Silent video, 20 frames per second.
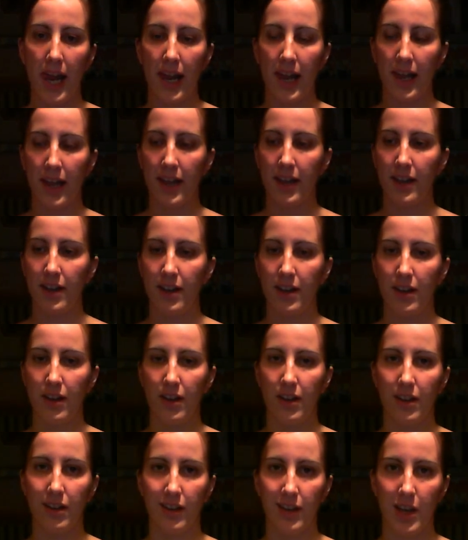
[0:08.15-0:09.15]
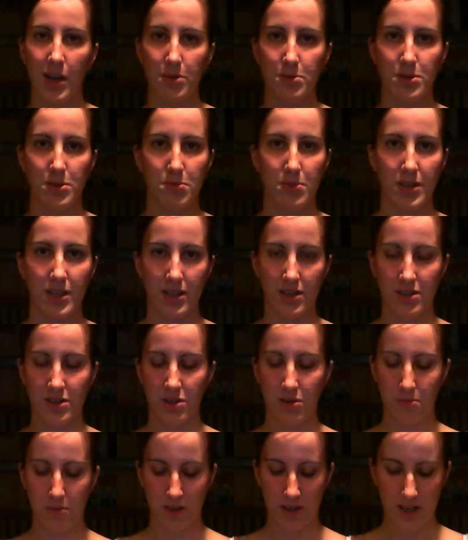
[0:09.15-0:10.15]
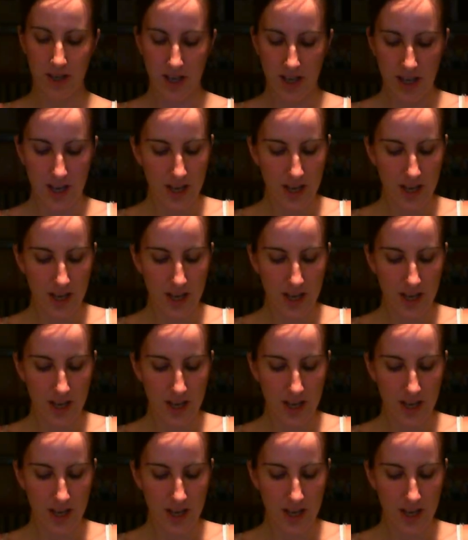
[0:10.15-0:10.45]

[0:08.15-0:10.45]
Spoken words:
and the camera's being stupid.